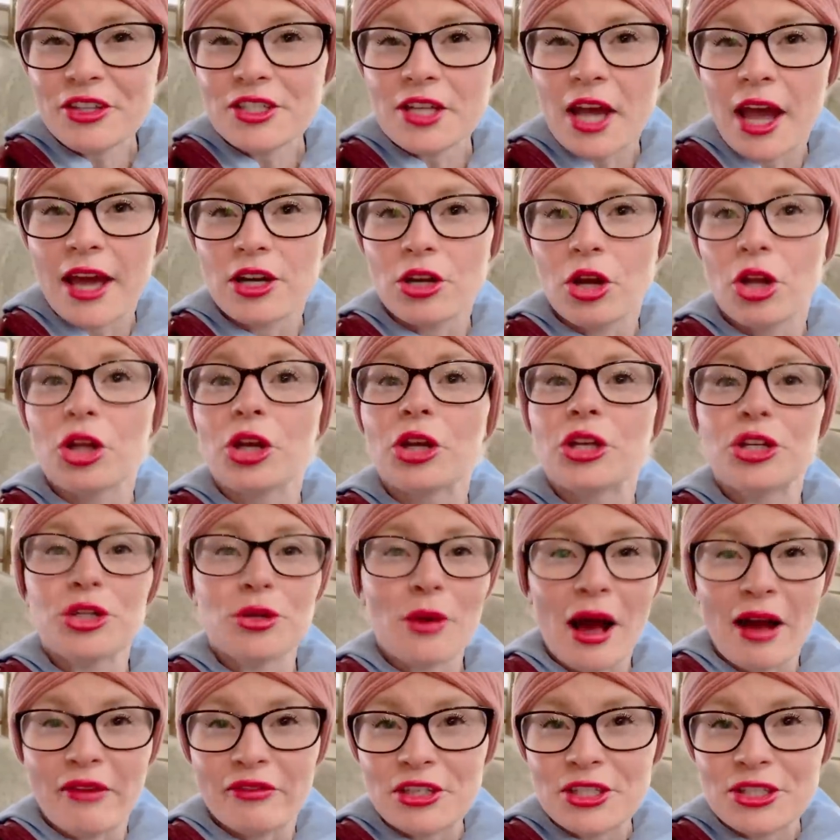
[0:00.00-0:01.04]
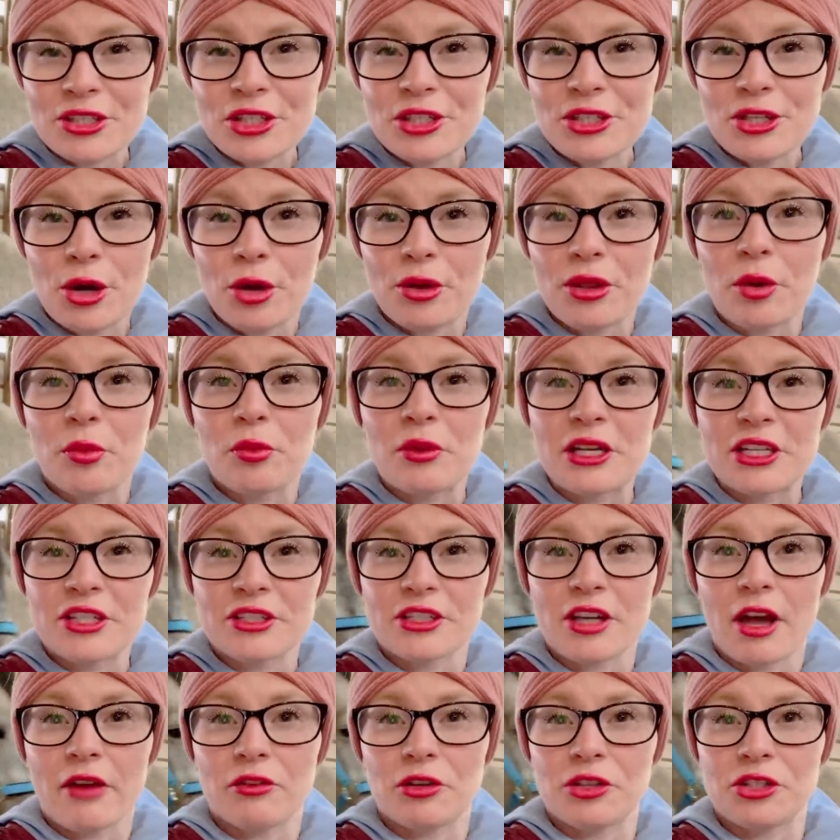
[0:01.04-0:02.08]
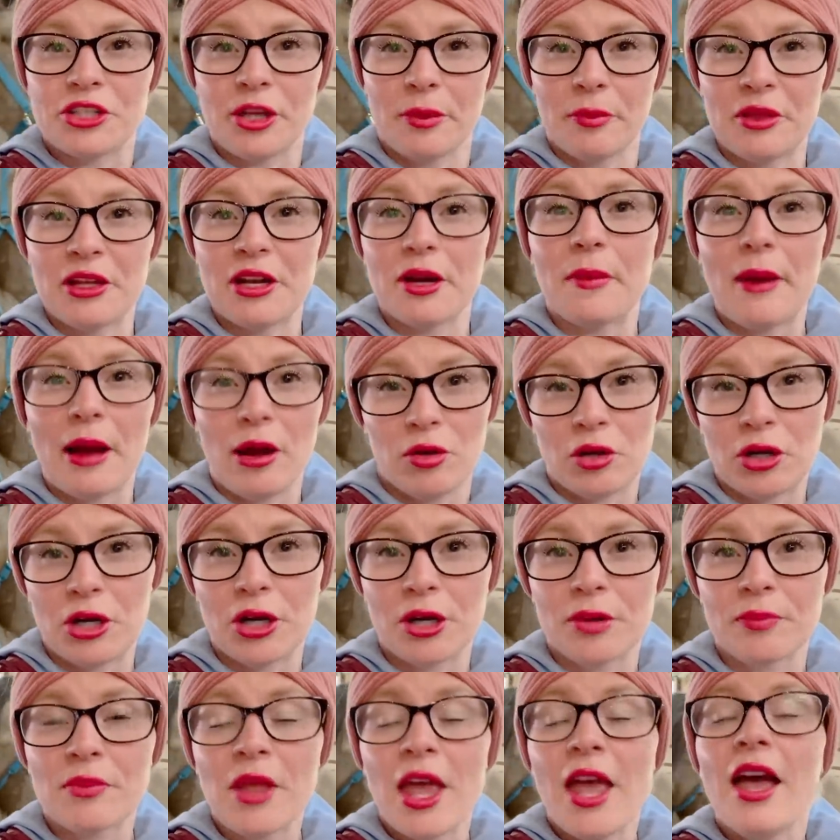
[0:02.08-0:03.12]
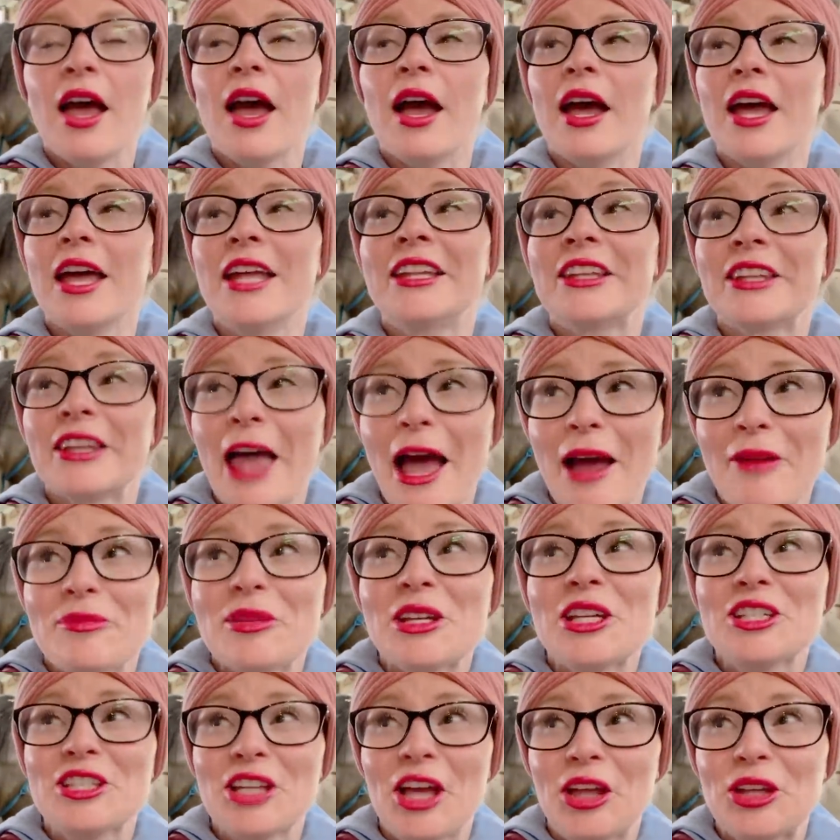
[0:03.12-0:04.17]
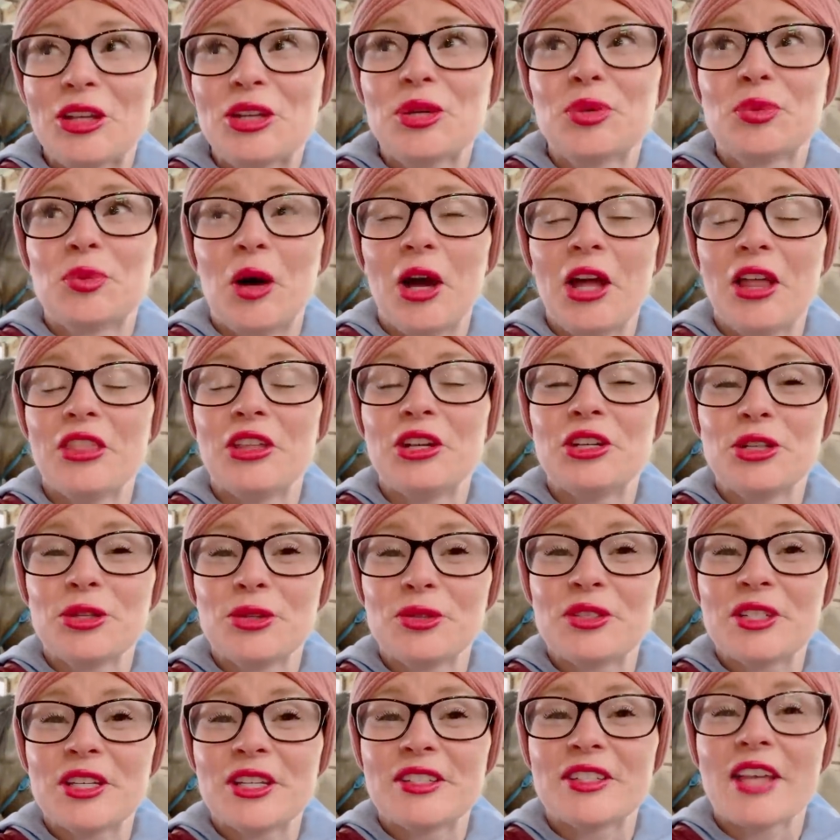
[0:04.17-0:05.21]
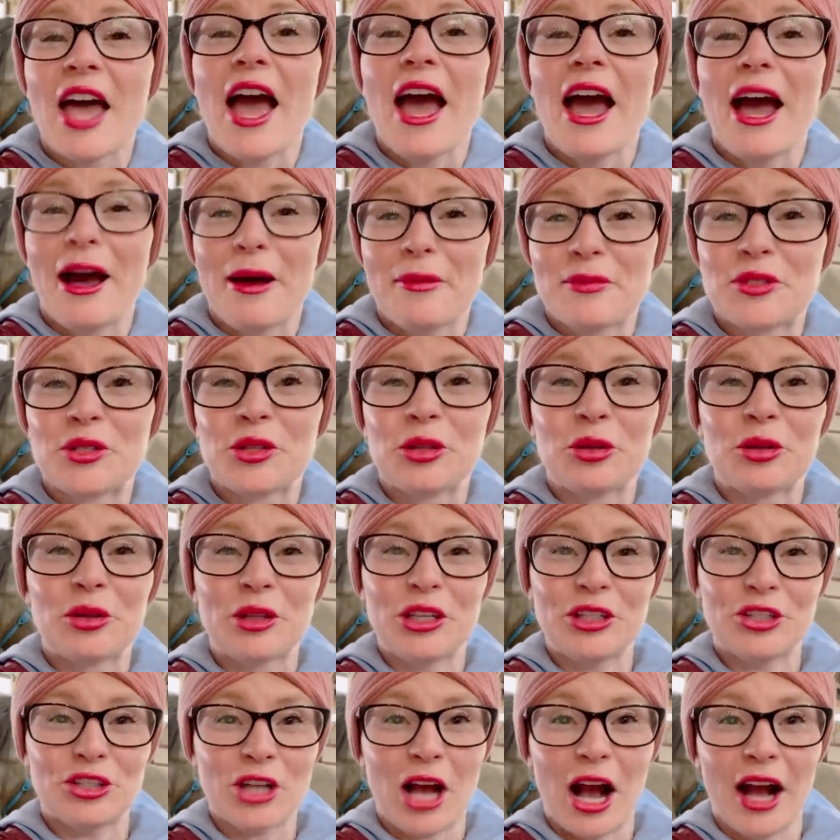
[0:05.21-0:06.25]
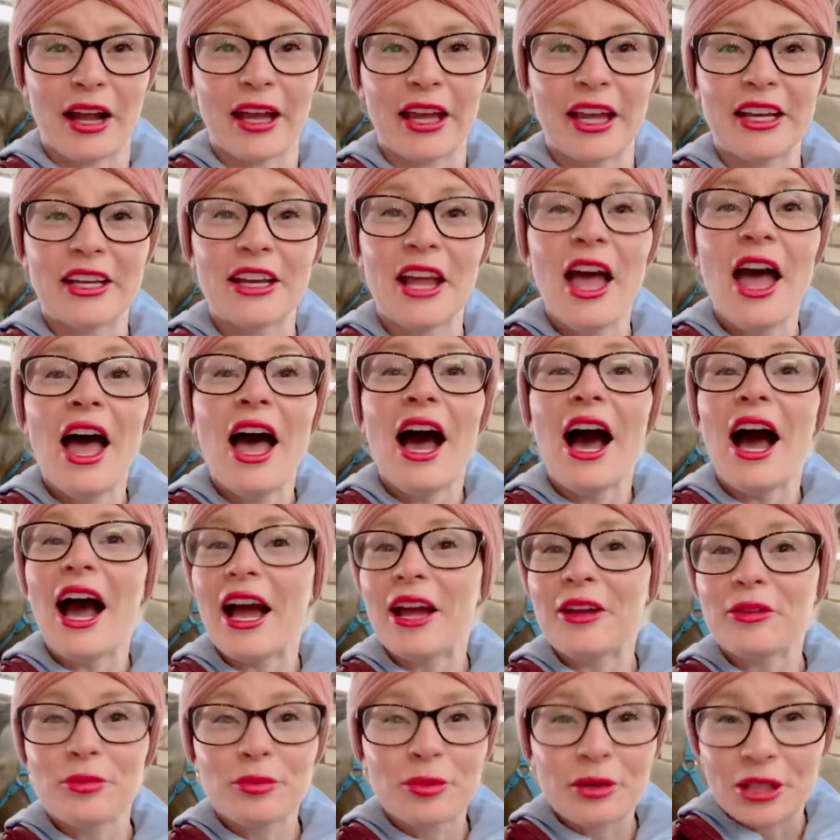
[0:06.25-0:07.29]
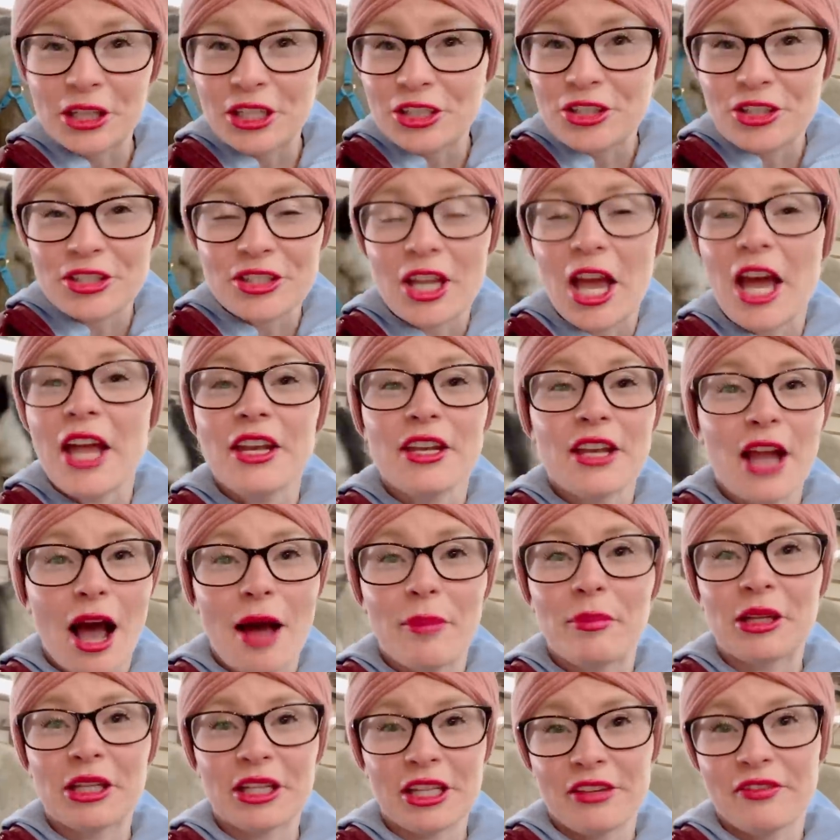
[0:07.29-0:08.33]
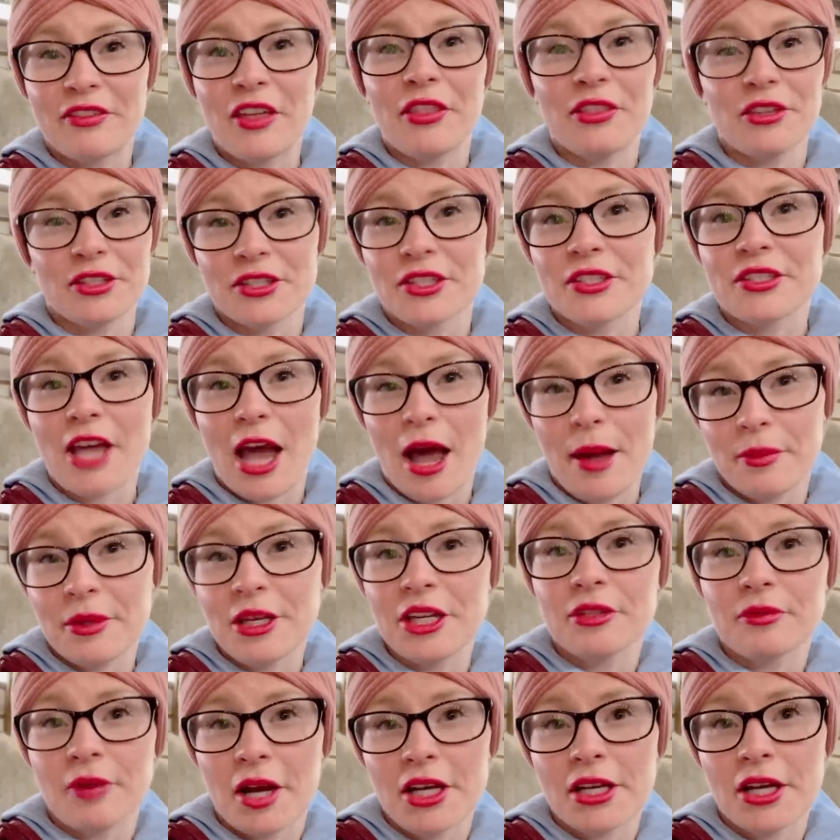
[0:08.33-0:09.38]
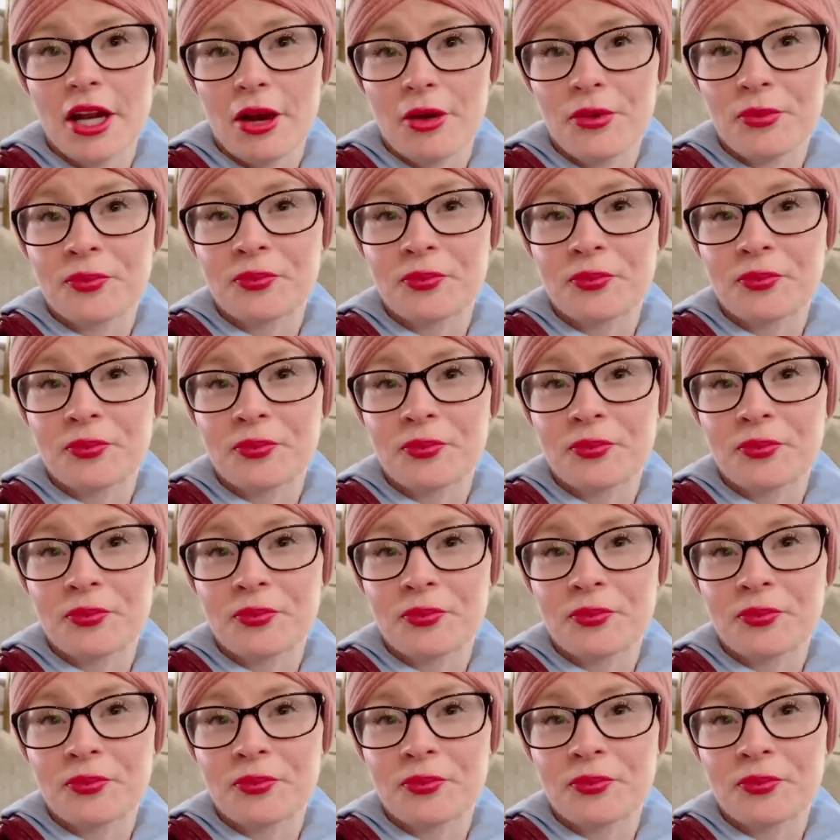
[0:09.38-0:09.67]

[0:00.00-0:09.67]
title, you obviously know that we discovered something about her. And let me tell you what, the news is absolutely shocking. I really just cannot believe that this is happening right now.